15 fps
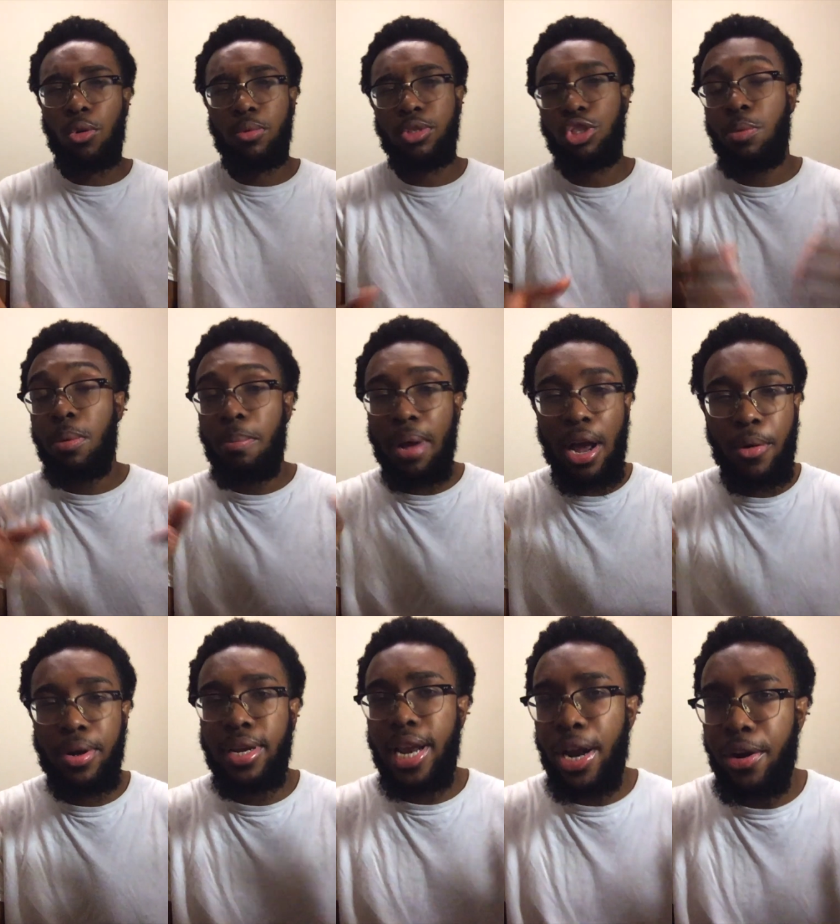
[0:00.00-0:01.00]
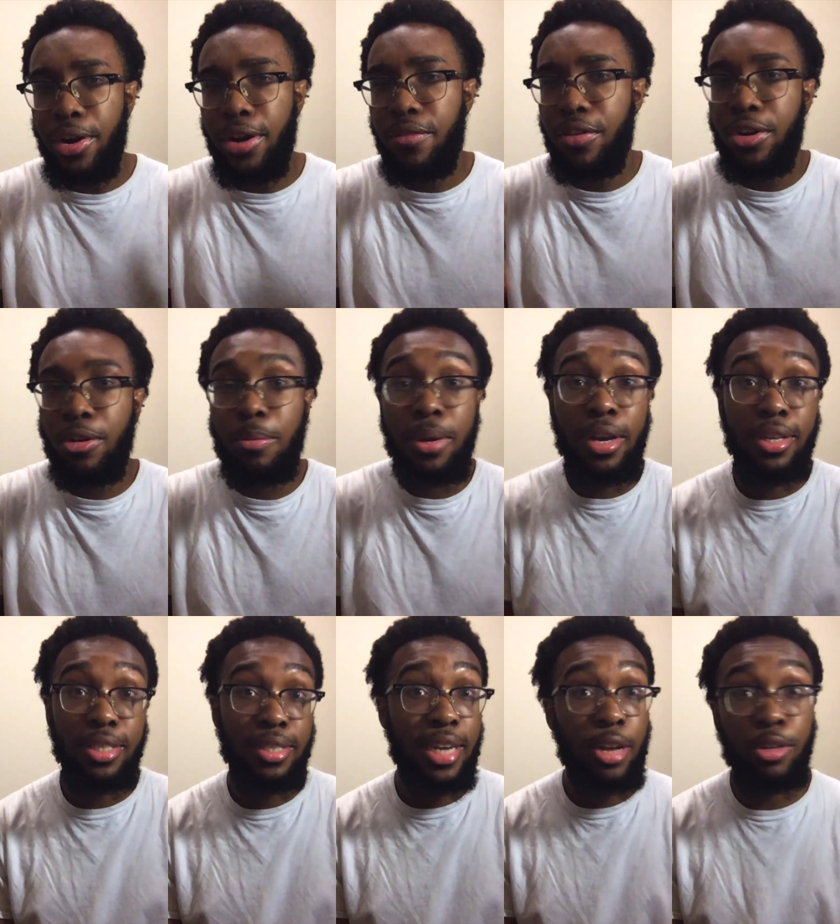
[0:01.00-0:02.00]
superpower narrative, because
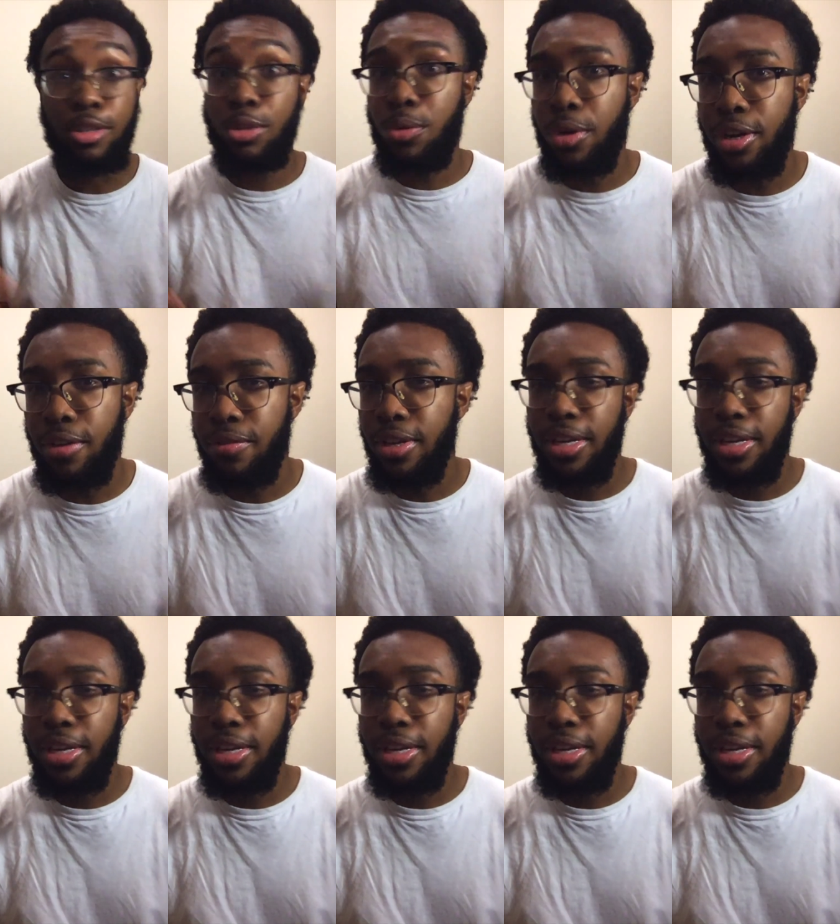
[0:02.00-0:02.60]
it's now lucrative.